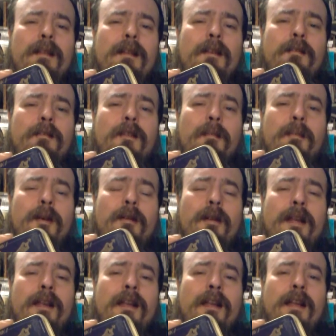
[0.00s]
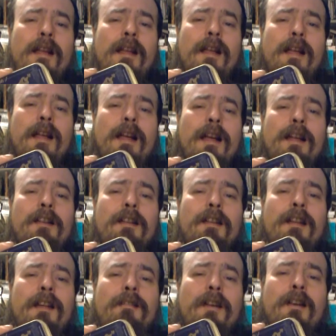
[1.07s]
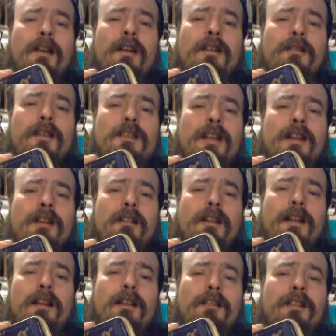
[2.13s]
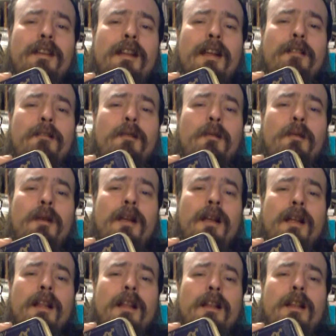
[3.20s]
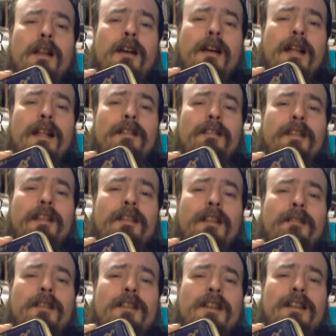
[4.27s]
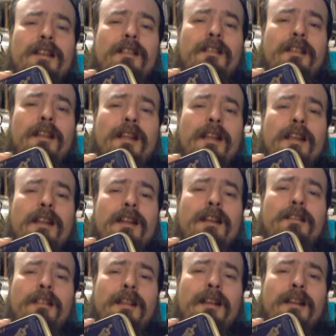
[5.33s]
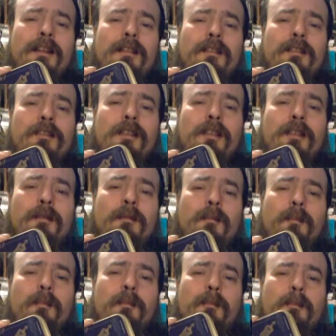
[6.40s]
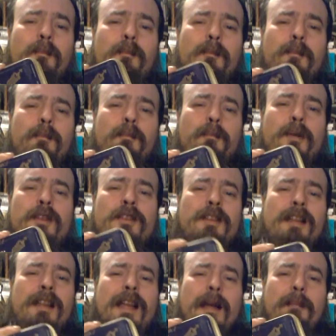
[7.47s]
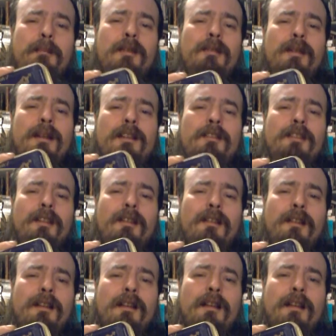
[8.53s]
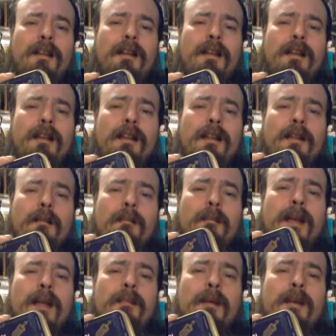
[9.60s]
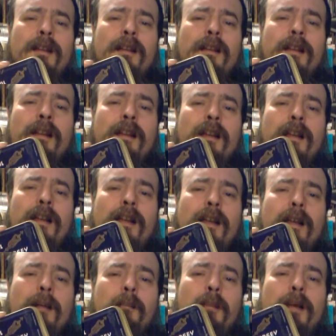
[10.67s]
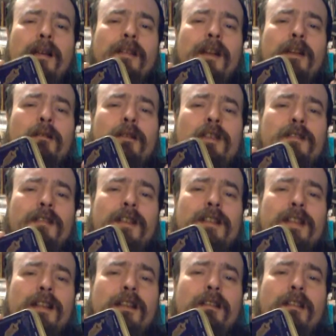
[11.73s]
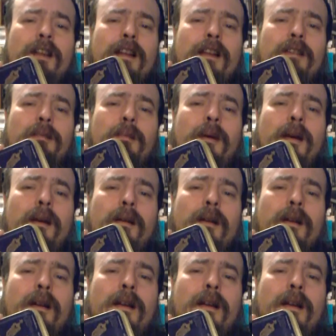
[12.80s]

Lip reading: of the perique and another kind of Virginia in it, you'll see they're all light, zesty Virginias. You need something to bridge the gap between the two. Maybe a bit of an orange Virginia in it as well.